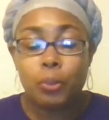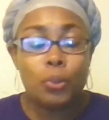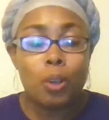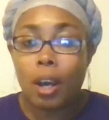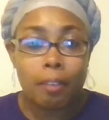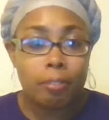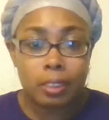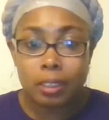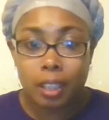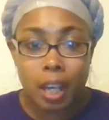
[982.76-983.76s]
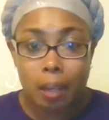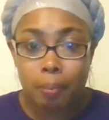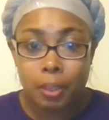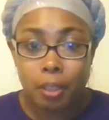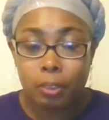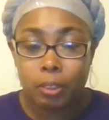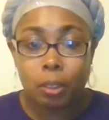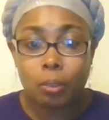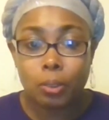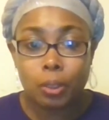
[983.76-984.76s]
You don't have to send a copy of your
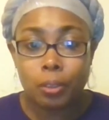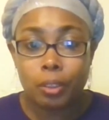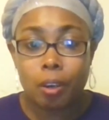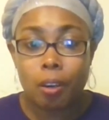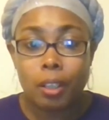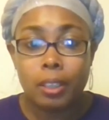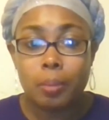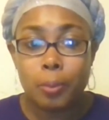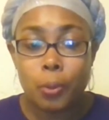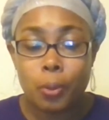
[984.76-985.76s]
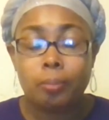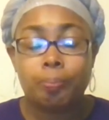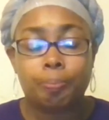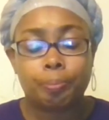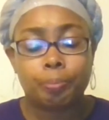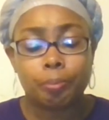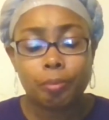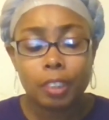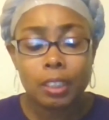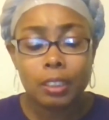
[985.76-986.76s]
social security card anymore.
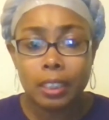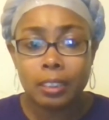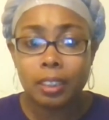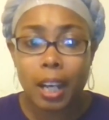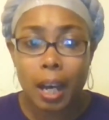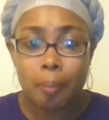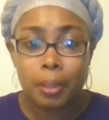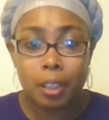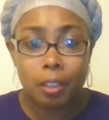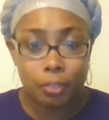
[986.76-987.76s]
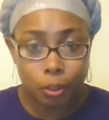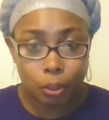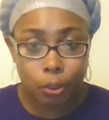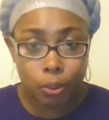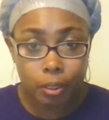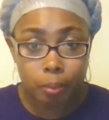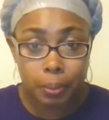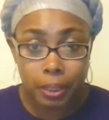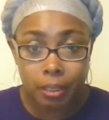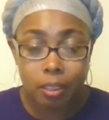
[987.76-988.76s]
Just a copy of your current
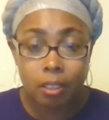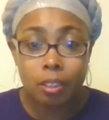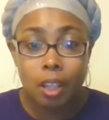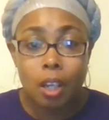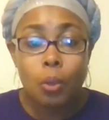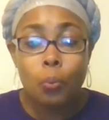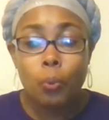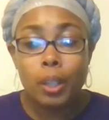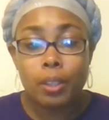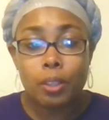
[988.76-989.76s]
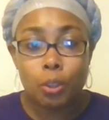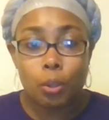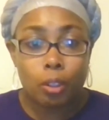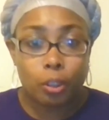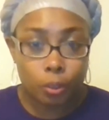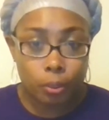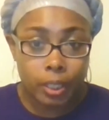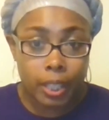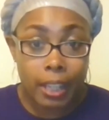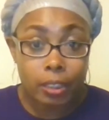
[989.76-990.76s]
bill with your
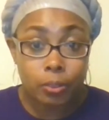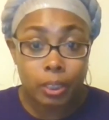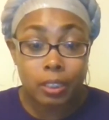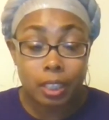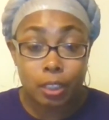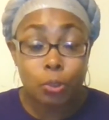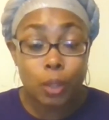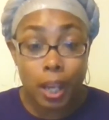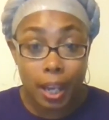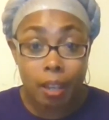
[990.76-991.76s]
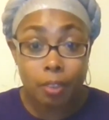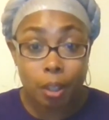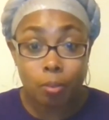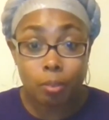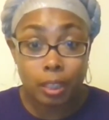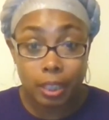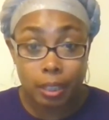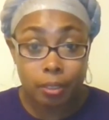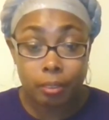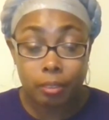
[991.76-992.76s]
current address that you have on the
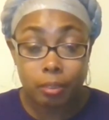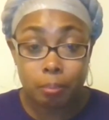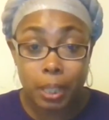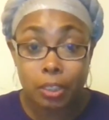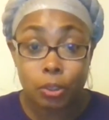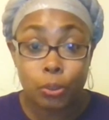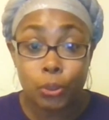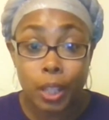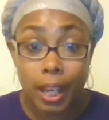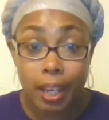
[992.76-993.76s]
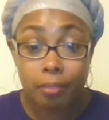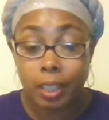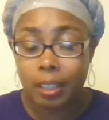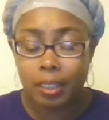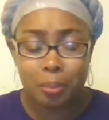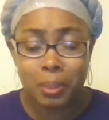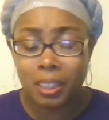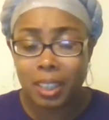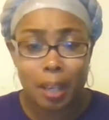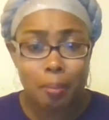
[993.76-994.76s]
letter. Make sure you have that. It could be a
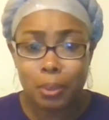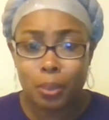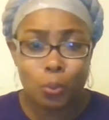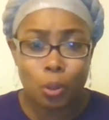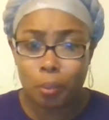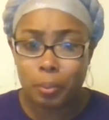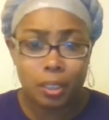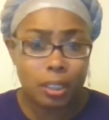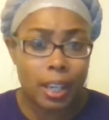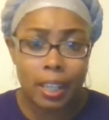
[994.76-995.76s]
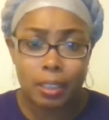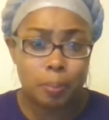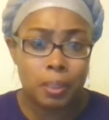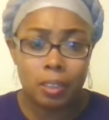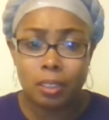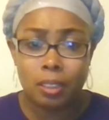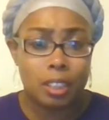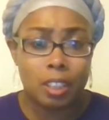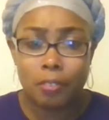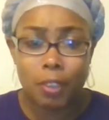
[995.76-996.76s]
light bill, water bill, gas bill,
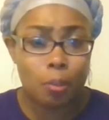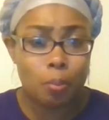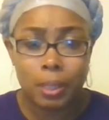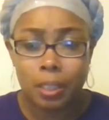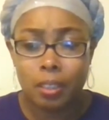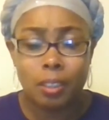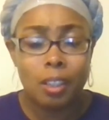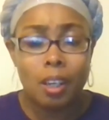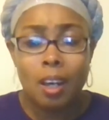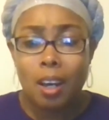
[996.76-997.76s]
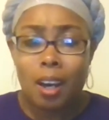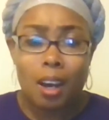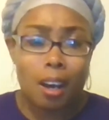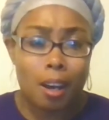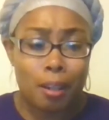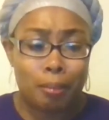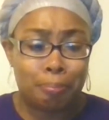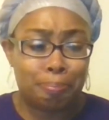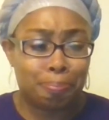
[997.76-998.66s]
cell phone bill, um,